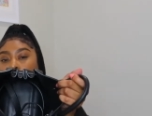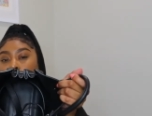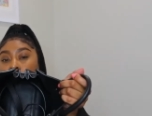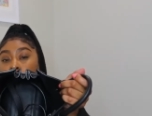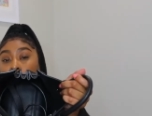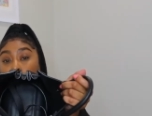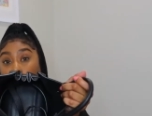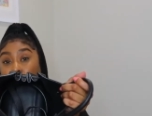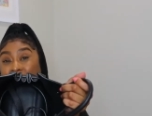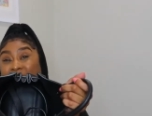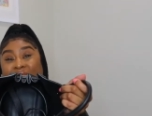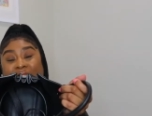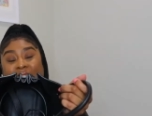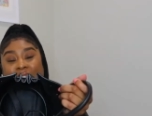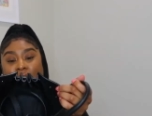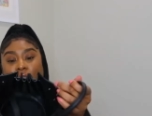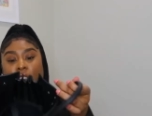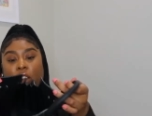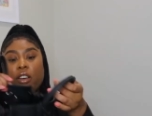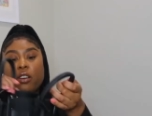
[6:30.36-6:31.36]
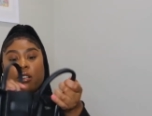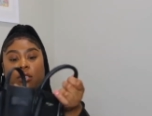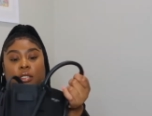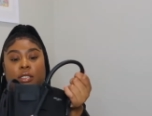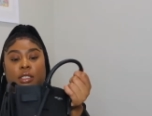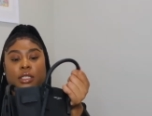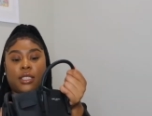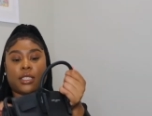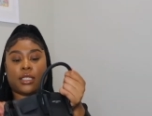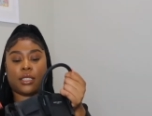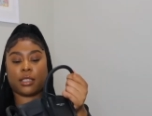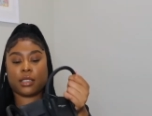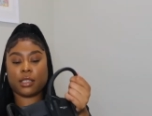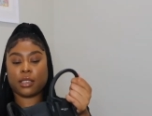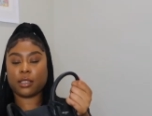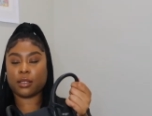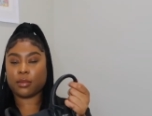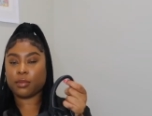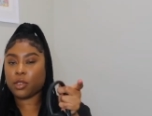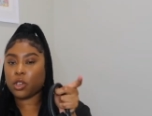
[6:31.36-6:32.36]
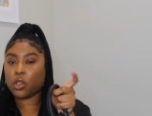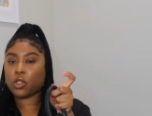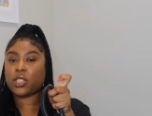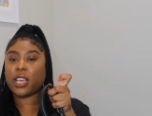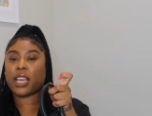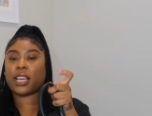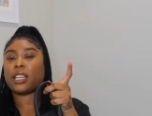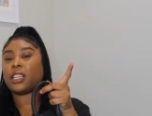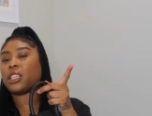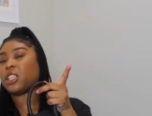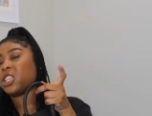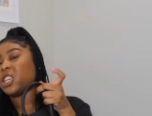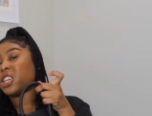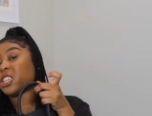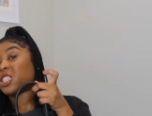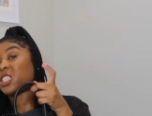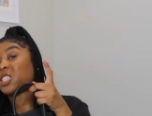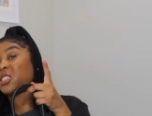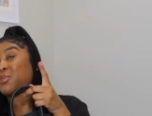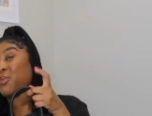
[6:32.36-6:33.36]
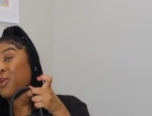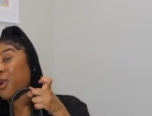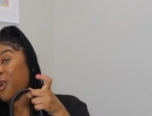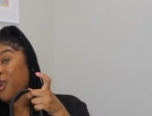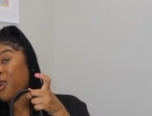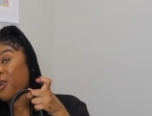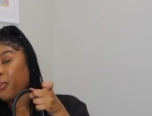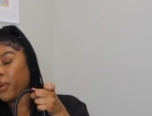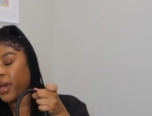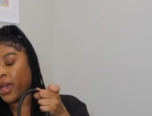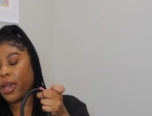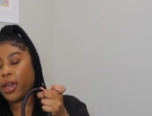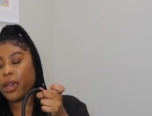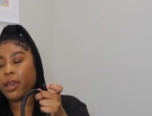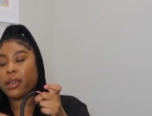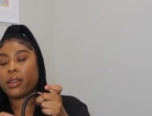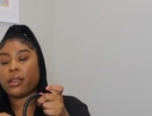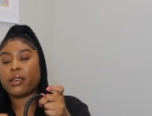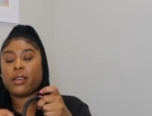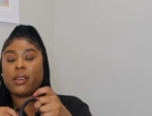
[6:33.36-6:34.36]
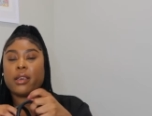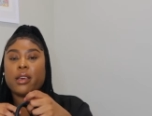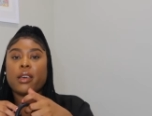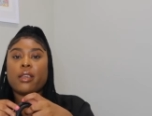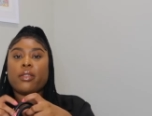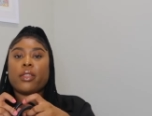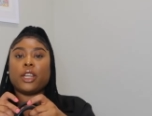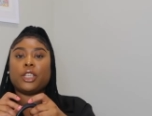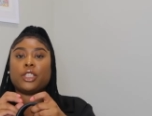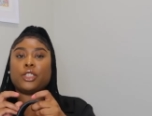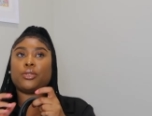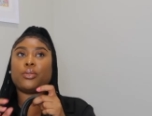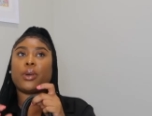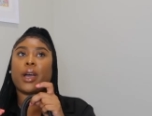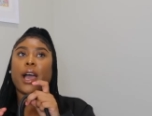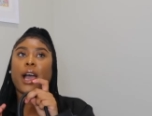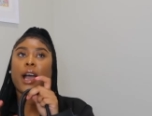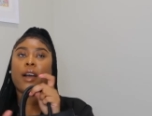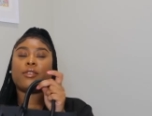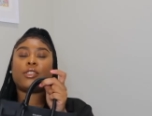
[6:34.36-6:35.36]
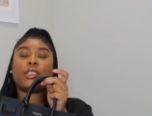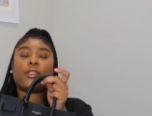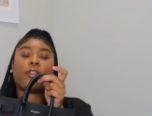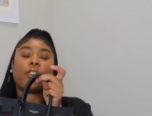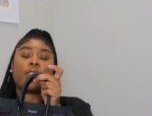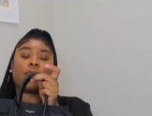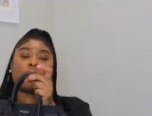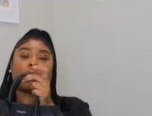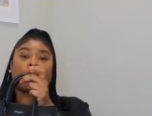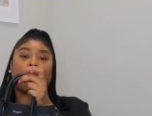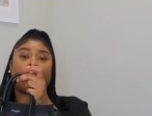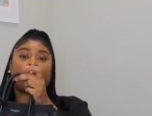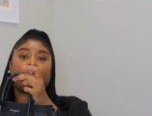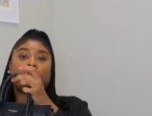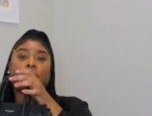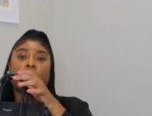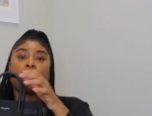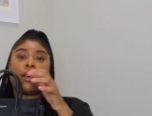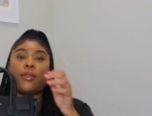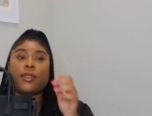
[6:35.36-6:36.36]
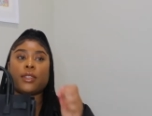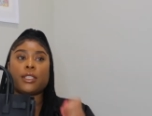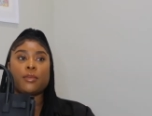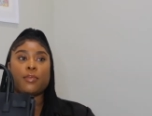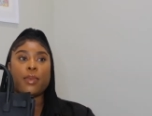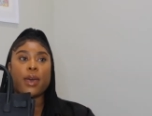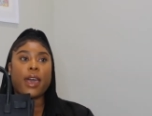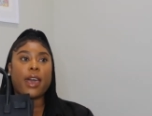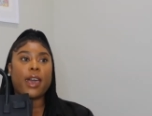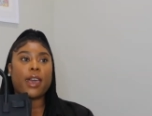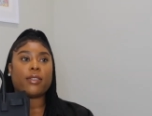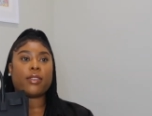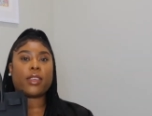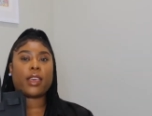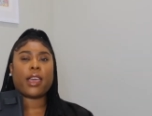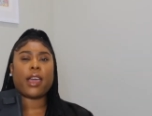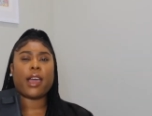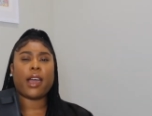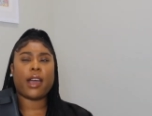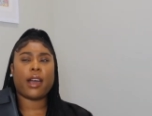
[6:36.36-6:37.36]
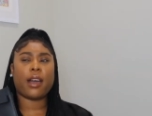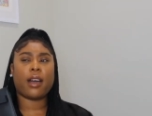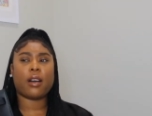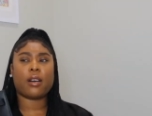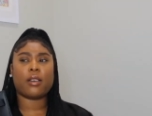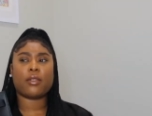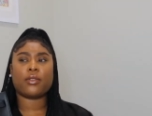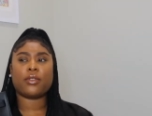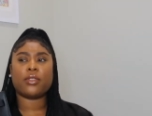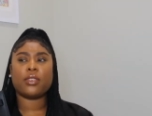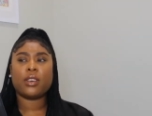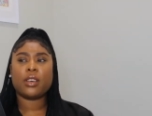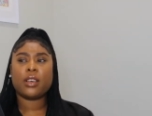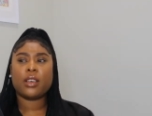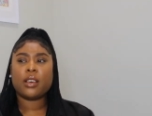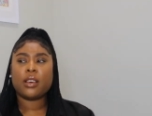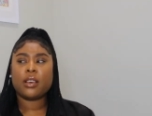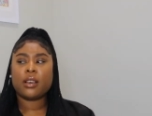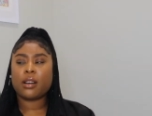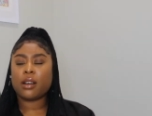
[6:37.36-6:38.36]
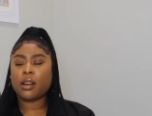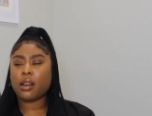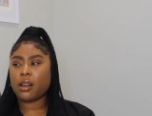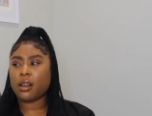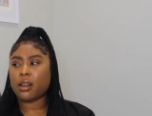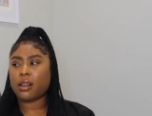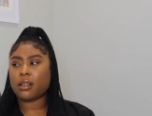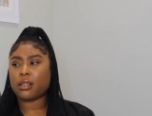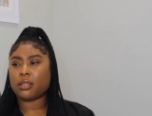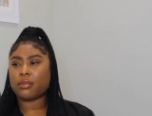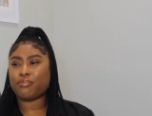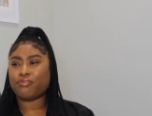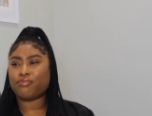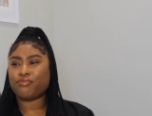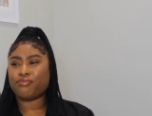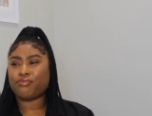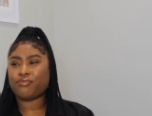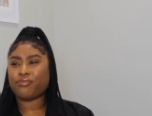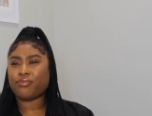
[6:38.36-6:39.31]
for a nano, so this is like technically a small bag. They do have different sizes of this bag. They have, I